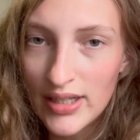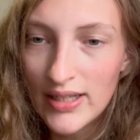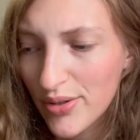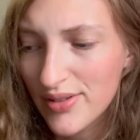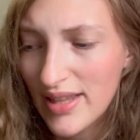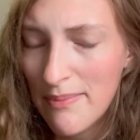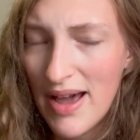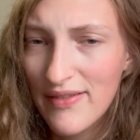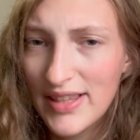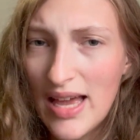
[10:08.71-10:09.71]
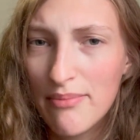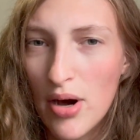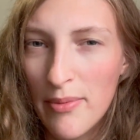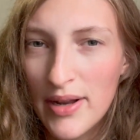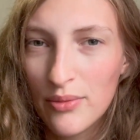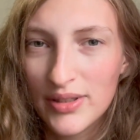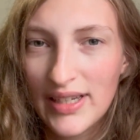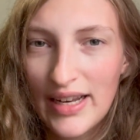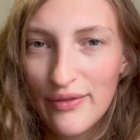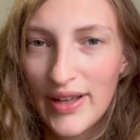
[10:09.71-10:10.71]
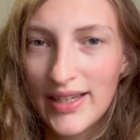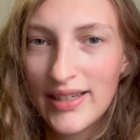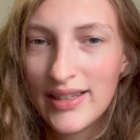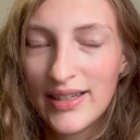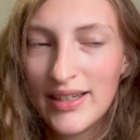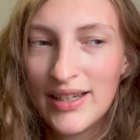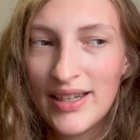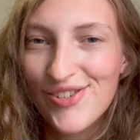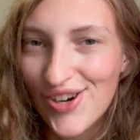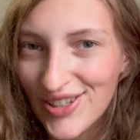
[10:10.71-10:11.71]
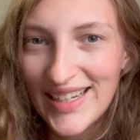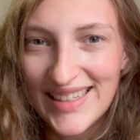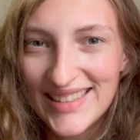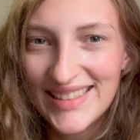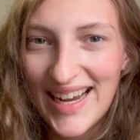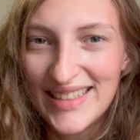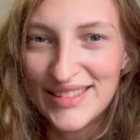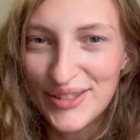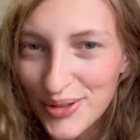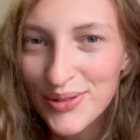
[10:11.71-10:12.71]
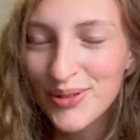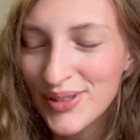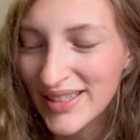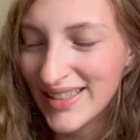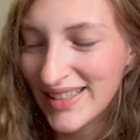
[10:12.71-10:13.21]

So just them having that moment was kind of like, darn it, I knew